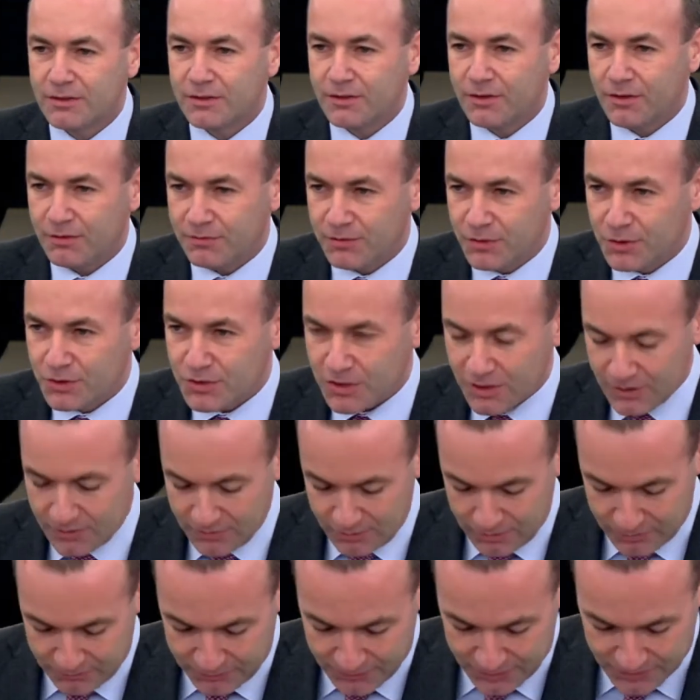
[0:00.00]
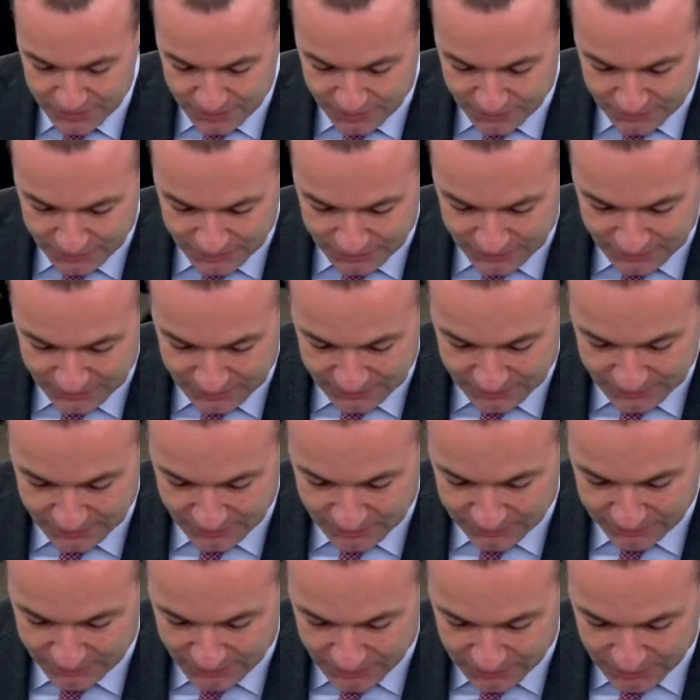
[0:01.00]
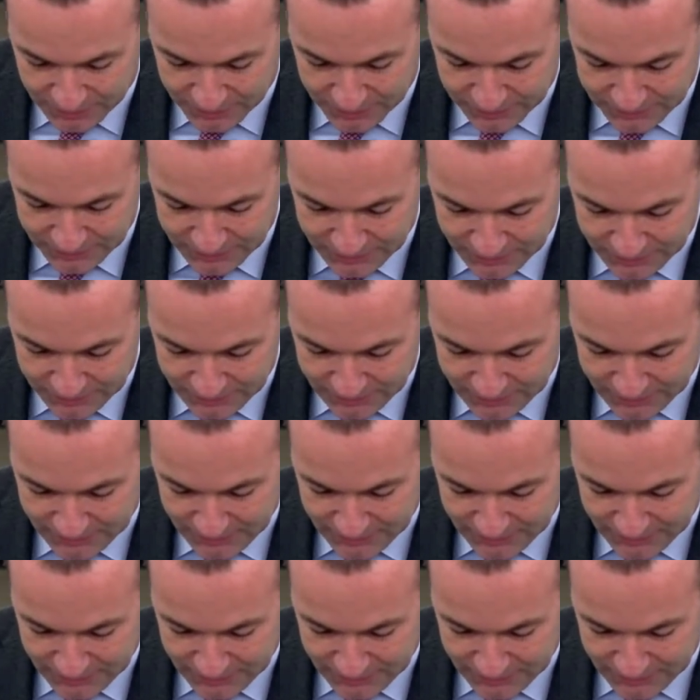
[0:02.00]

the future of this continent, of our continent.